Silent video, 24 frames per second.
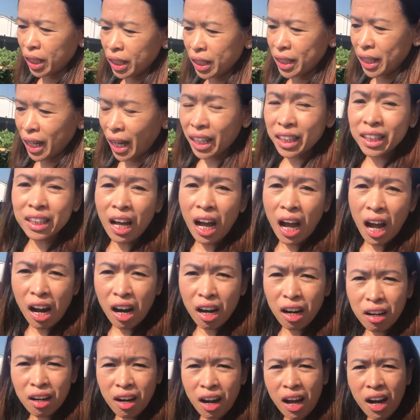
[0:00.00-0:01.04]
get
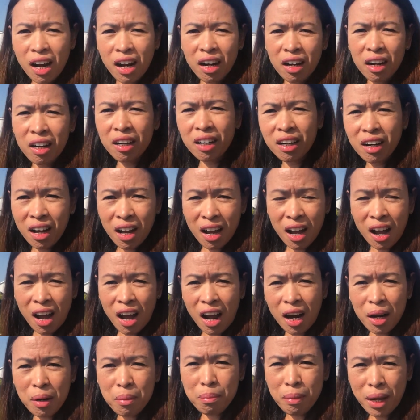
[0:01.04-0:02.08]
our
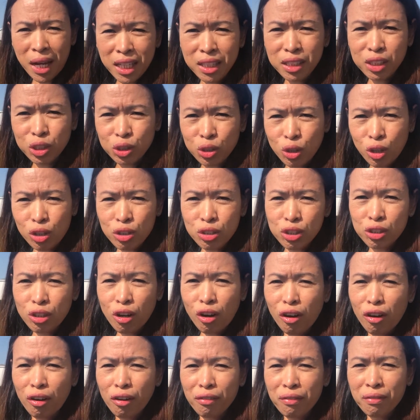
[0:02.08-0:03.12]
main source
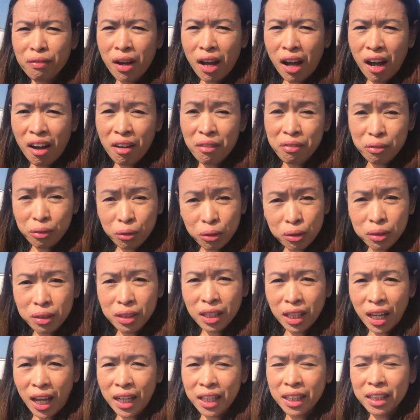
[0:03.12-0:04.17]
of food,
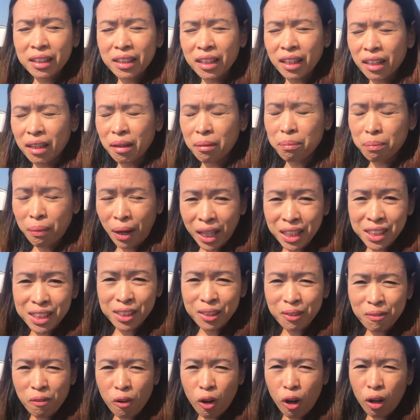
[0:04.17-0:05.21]
like the
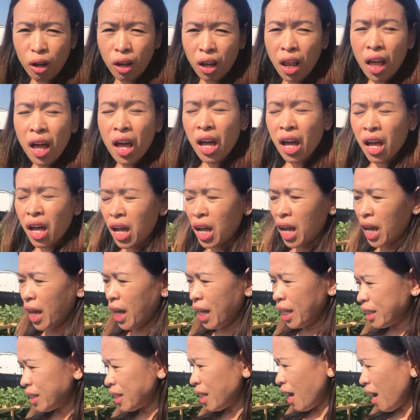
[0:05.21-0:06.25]
vegetable
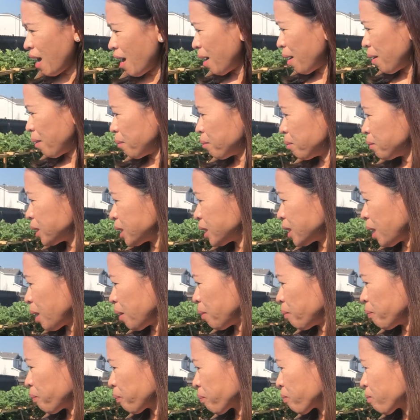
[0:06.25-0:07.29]
and
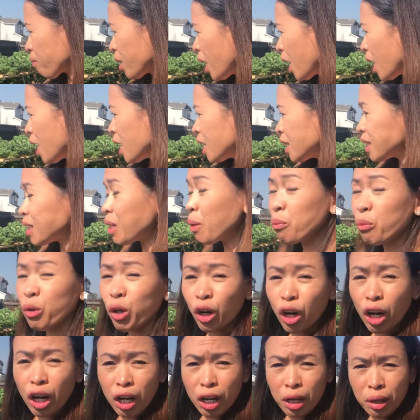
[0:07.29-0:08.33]
some
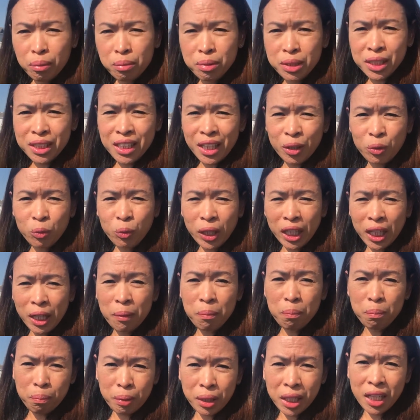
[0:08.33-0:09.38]
herbs that we
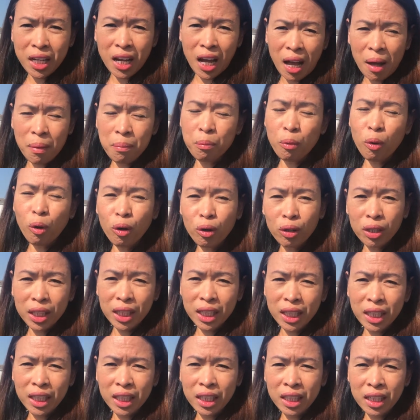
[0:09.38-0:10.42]
can pick up
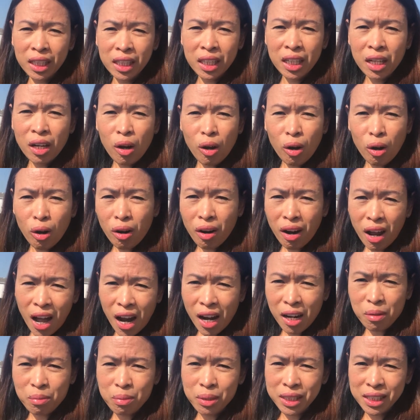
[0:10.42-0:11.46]
only or
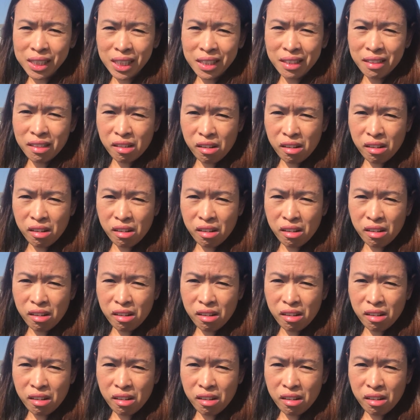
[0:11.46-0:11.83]
harvest in the